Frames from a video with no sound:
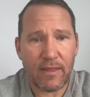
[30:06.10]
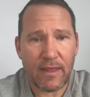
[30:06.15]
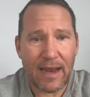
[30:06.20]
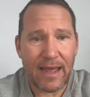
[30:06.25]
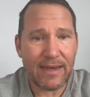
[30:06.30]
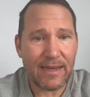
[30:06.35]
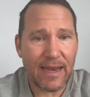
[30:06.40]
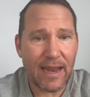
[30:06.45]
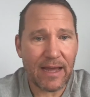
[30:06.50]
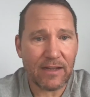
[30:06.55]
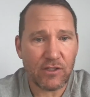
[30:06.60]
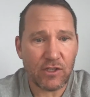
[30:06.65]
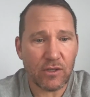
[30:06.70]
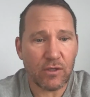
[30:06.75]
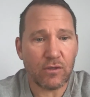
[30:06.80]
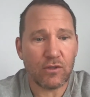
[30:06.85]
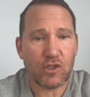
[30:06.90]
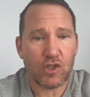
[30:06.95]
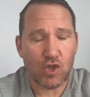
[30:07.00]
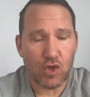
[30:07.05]
that I did not
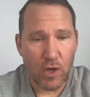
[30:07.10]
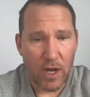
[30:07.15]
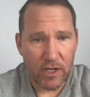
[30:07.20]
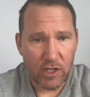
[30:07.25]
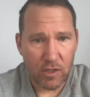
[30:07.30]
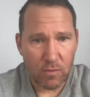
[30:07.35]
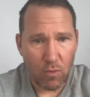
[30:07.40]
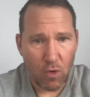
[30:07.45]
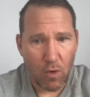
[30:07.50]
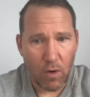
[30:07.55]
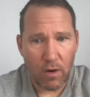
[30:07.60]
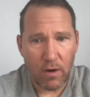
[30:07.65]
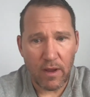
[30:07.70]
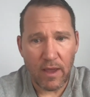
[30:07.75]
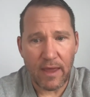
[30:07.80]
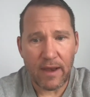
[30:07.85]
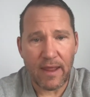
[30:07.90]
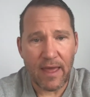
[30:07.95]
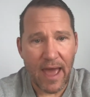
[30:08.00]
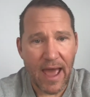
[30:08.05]
do: stretch more
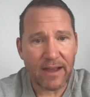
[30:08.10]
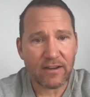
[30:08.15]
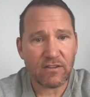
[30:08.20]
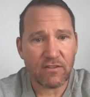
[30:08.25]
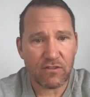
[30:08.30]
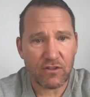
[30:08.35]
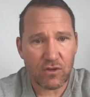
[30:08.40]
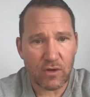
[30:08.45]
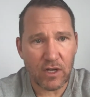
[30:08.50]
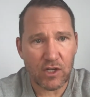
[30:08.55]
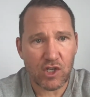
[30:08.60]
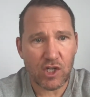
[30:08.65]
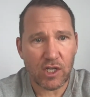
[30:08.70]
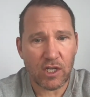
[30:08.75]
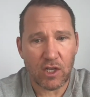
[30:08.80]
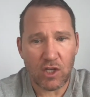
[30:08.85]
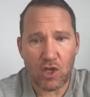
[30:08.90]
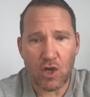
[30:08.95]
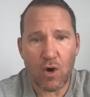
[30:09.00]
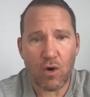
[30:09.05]
and active stretching
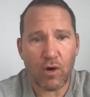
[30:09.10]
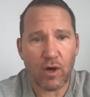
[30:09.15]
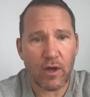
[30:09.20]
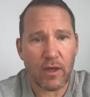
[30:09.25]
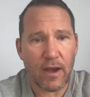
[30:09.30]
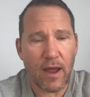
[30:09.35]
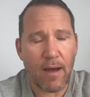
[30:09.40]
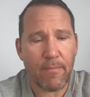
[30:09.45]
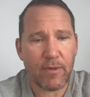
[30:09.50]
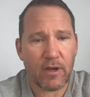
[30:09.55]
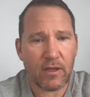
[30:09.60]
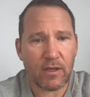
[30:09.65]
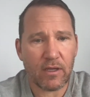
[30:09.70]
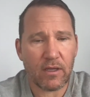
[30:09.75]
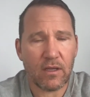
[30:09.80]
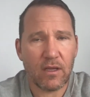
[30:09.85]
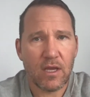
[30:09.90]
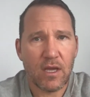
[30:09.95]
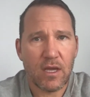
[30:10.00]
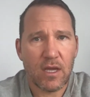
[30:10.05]
and yoga. And I'm
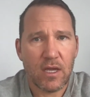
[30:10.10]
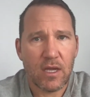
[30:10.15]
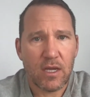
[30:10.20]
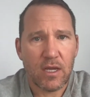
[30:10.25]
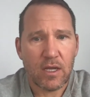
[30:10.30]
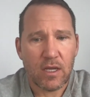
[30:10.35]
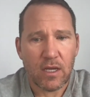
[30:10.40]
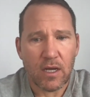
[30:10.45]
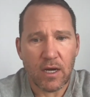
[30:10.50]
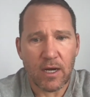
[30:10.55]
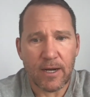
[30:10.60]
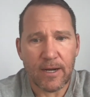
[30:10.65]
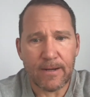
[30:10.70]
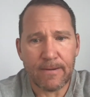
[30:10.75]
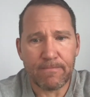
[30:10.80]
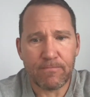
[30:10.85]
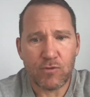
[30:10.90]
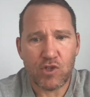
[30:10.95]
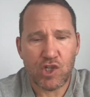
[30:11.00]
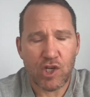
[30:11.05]

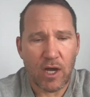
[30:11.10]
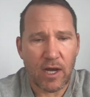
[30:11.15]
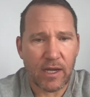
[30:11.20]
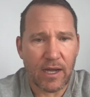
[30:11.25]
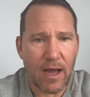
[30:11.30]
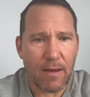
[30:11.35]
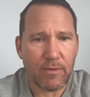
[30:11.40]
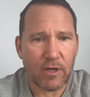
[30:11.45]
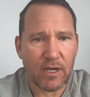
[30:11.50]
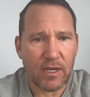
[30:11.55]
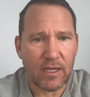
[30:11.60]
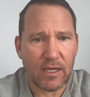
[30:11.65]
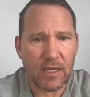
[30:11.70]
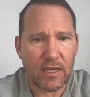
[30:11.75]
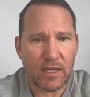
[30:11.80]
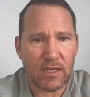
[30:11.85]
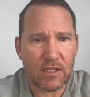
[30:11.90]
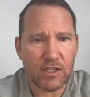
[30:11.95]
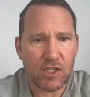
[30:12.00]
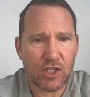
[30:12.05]
gonna Chuck, I'm gonna get
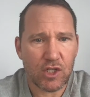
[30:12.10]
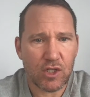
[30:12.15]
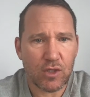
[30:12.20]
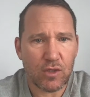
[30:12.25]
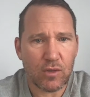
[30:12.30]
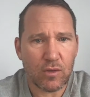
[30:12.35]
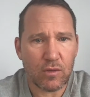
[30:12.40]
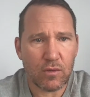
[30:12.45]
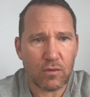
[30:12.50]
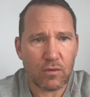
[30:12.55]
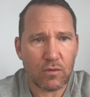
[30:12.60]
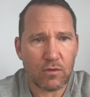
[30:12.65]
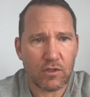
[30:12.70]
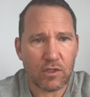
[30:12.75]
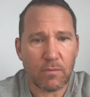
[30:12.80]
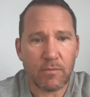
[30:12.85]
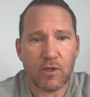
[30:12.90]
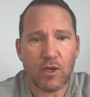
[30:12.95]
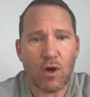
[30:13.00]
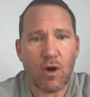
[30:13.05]
into
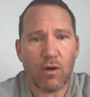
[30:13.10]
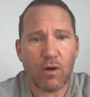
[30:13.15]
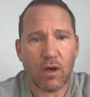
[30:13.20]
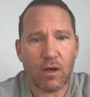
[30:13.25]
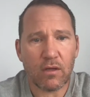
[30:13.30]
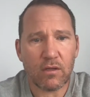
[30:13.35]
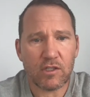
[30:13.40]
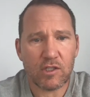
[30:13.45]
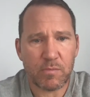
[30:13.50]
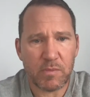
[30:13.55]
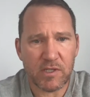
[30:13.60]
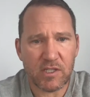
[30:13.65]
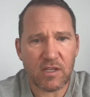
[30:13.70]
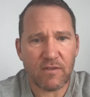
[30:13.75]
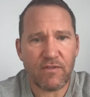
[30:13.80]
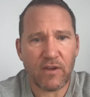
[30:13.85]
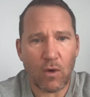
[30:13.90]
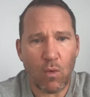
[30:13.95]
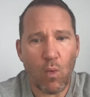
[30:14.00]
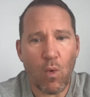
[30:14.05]
some yoga
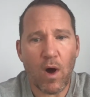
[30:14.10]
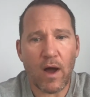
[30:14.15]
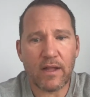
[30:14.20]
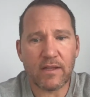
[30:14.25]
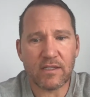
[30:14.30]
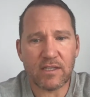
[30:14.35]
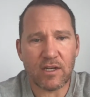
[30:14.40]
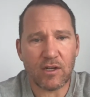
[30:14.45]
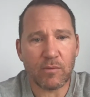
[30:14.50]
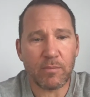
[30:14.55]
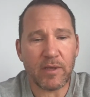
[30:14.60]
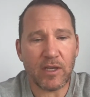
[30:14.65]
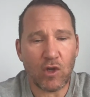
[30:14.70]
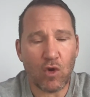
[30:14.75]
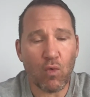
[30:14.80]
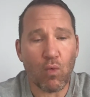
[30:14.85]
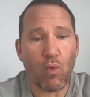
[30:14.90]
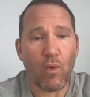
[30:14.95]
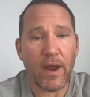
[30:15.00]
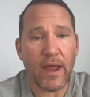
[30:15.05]
specific ones that'll be
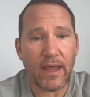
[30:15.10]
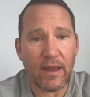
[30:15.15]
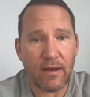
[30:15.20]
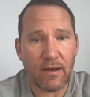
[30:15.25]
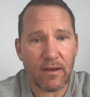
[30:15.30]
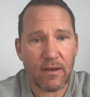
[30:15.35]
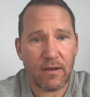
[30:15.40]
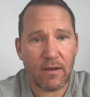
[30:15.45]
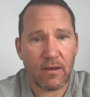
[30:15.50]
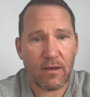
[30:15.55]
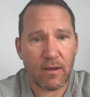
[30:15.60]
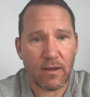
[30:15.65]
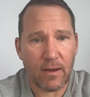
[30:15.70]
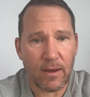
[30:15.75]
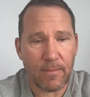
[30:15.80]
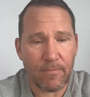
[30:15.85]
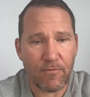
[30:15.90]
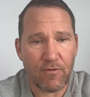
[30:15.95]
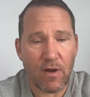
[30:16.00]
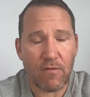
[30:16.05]
great
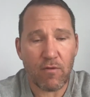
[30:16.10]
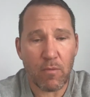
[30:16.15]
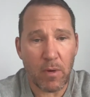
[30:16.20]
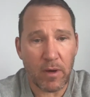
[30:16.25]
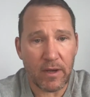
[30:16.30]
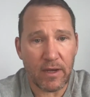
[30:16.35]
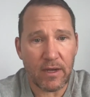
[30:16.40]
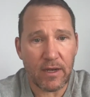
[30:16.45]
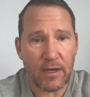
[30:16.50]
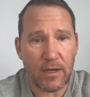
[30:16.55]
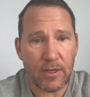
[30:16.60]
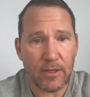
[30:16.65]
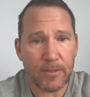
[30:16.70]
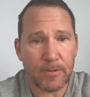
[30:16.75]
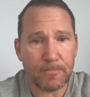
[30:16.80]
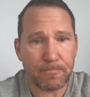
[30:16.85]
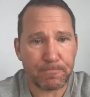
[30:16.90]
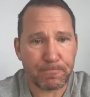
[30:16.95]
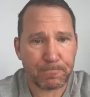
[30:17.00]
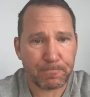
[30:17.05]
for everybody to do.